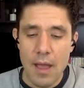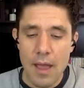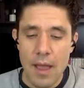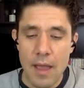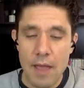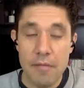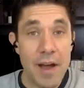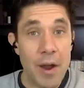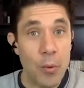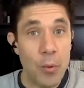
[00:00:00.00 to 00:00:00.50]

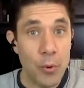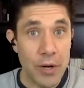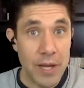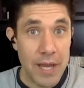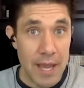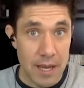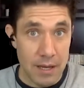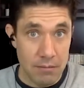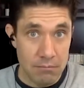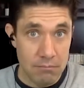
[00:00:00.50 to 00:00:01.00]
If I were
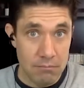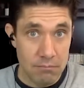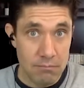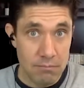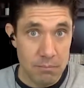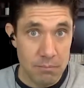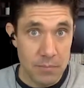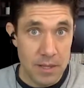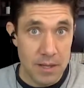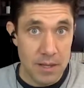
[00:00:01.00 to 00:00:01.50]
king,
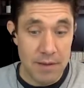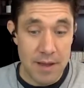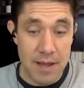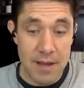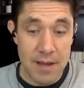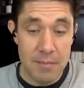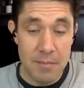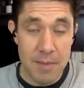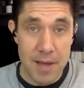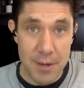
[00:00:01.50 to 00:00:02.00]
if I
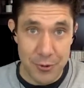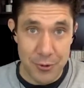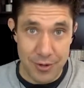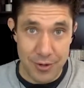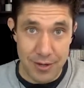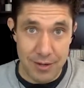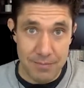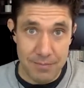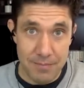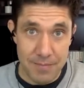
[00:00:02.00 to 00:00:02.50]
had a
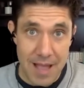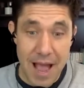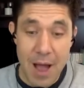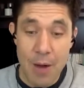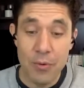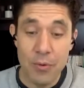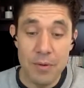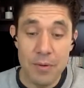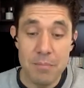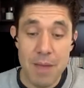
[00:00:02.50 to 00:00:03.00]
monarchy, I
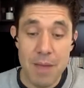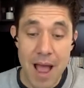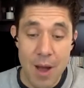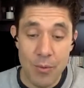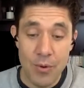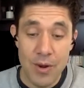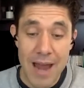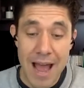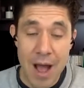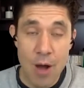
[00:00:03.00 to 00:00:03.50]
would I
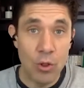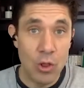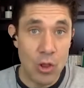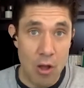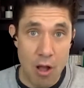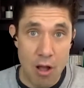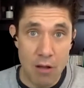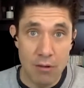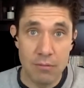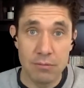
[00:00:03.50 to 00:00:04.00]
would
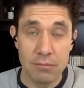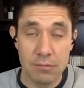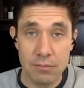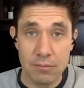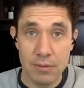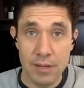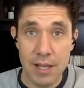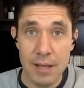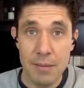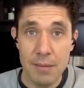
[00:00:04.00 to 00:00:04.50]
outlaw
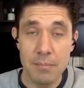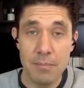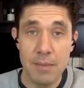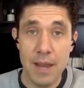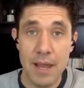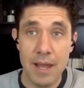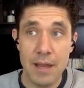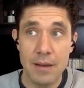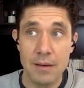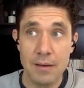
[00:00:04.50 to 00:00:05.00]
and
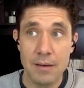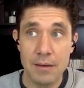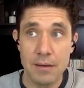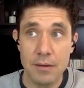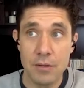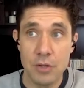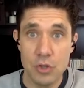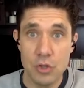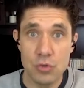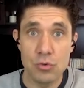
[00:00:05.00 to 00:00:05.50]
and
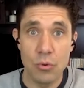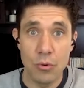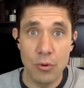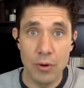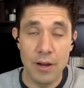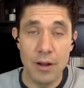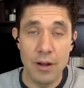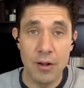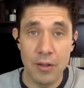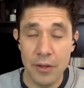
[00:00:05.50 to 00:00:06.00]

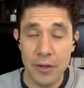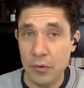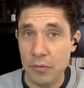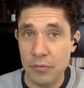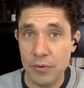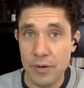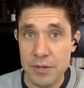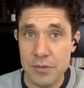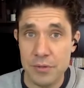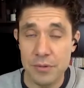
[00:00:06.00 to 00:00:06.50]
destroy all air
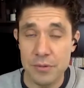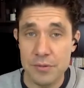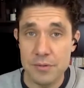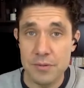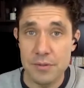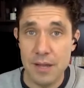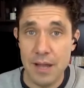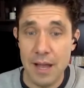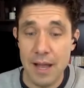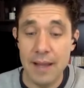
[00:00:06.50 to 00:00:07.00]
fresheners.
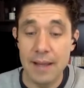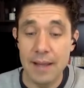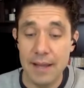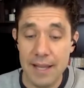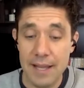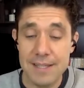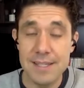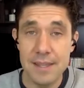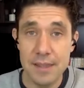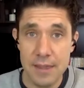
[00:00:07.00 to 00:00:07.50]
I
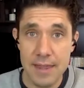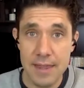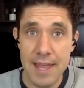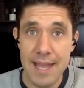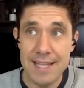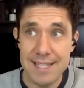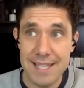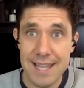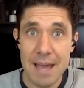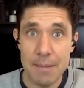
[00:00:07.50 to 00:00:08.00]
it's
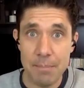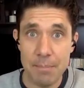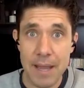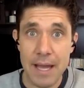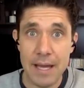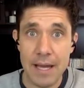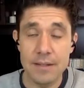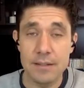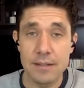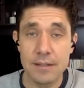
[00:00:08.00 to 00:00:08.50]
it's that
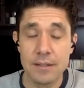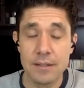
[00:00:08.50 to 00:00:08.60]
bad.